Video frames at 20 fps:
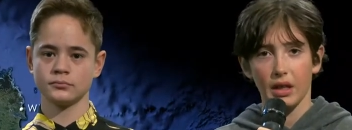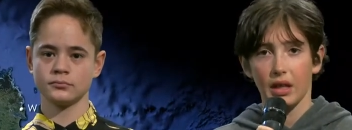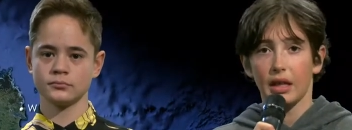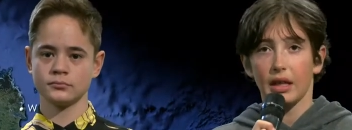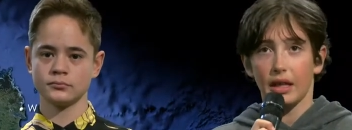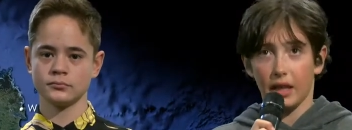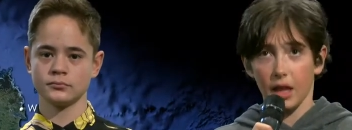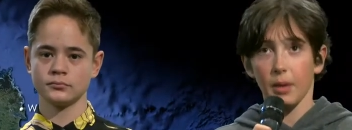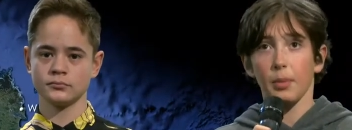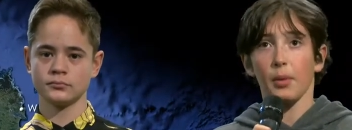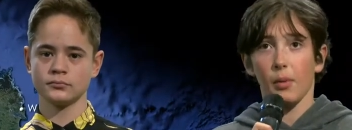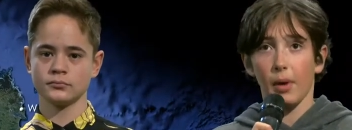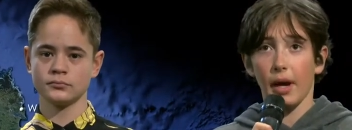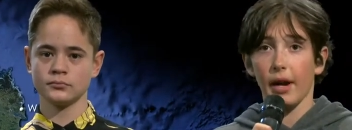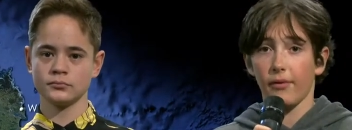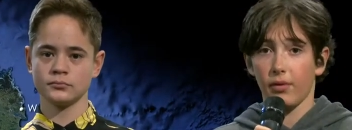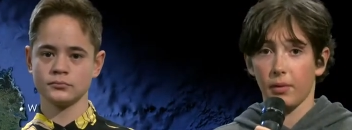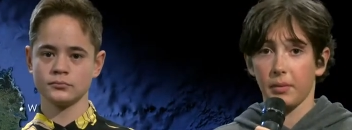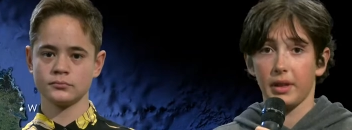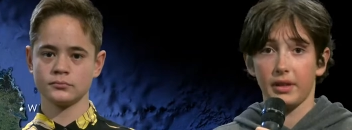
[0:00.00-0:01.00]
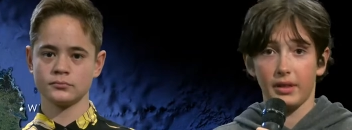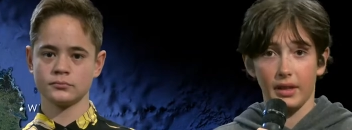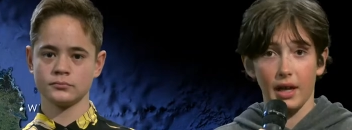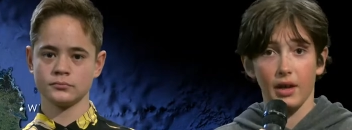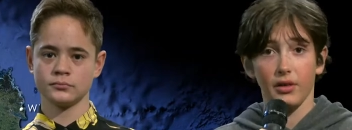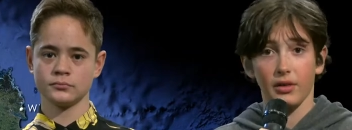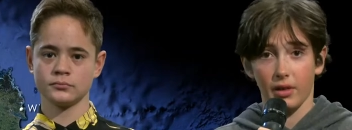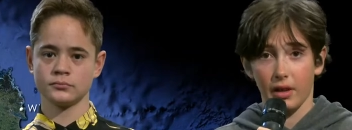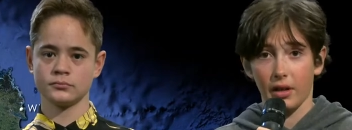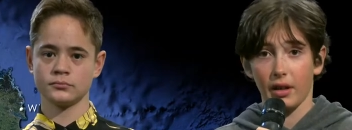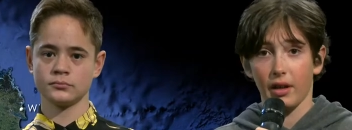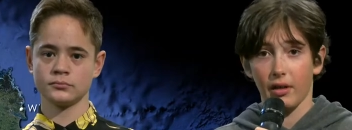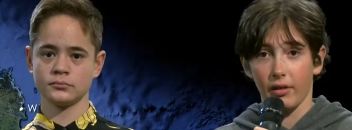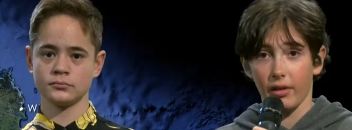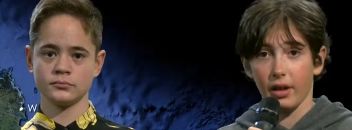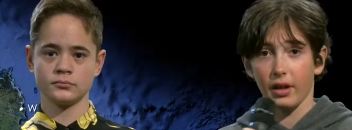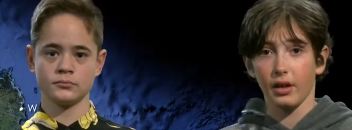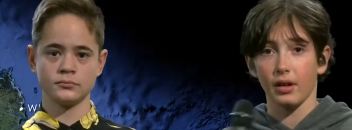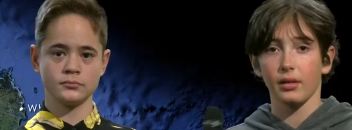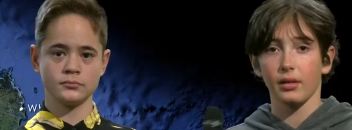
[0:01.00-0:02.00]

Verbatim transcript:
Speaker 1: Keep away from the downtown area.